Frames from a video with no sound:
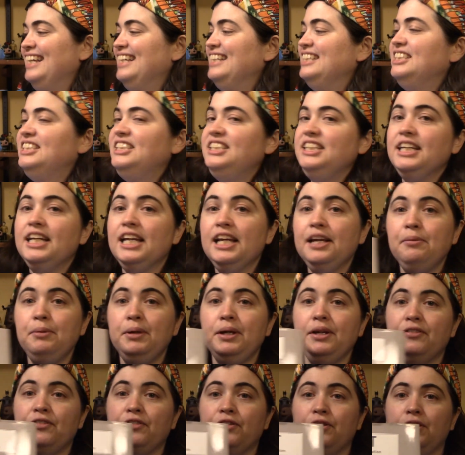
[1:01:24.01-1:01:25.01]
she gave
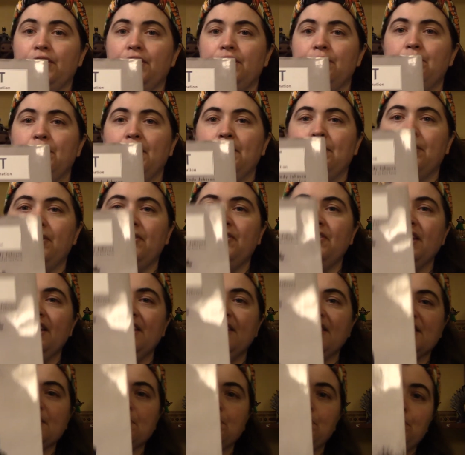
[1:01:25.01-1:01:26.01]
me for my birthday
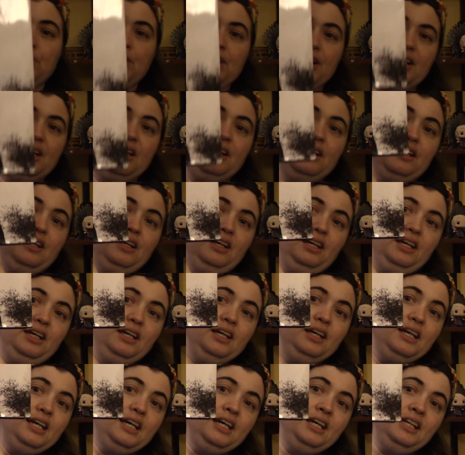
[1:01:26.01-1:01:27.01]
this book,
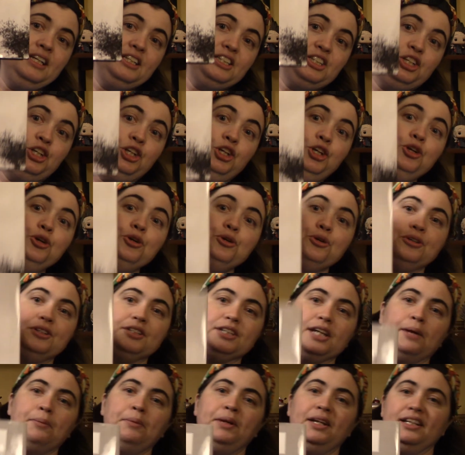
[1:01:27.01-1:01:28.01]
and it's
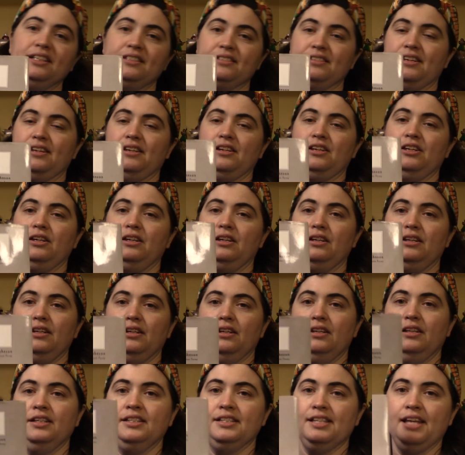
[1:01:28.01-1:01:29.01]
huge. I mean, it's like,
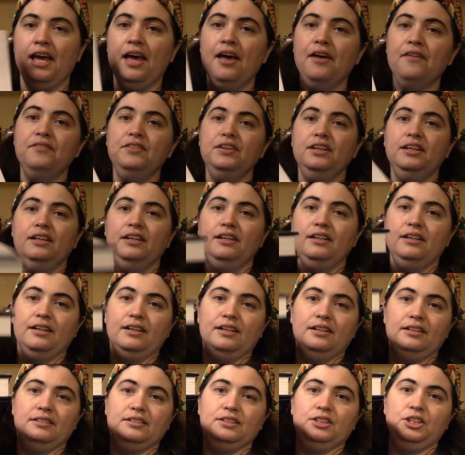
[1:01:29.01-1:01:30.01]
it's heavy
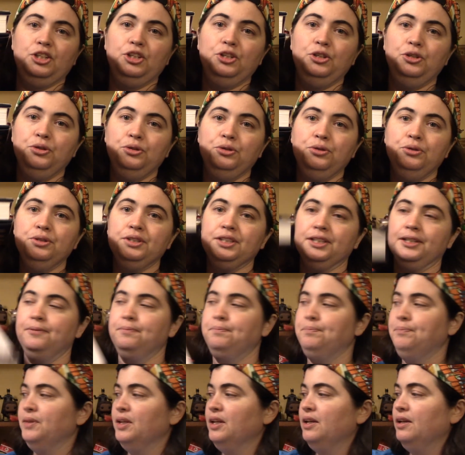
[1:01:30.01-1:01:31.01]
and it's huge,
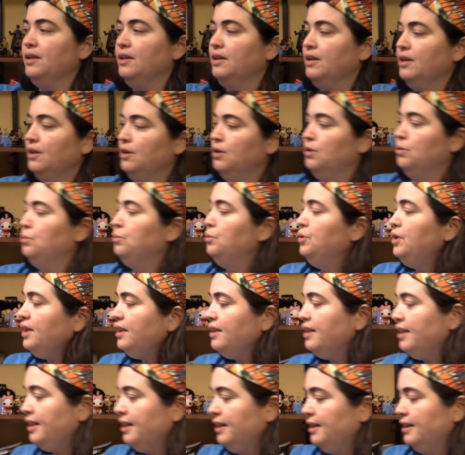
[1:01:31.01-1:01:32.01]
and
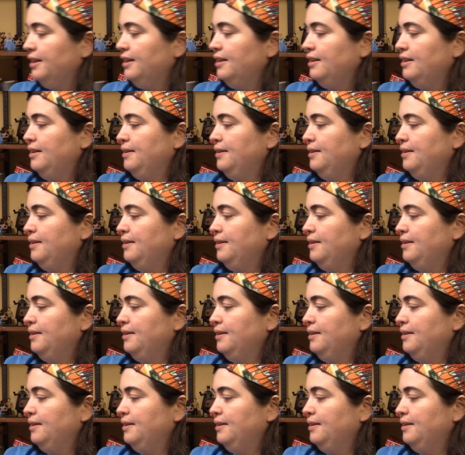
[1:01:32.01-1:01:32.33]
really,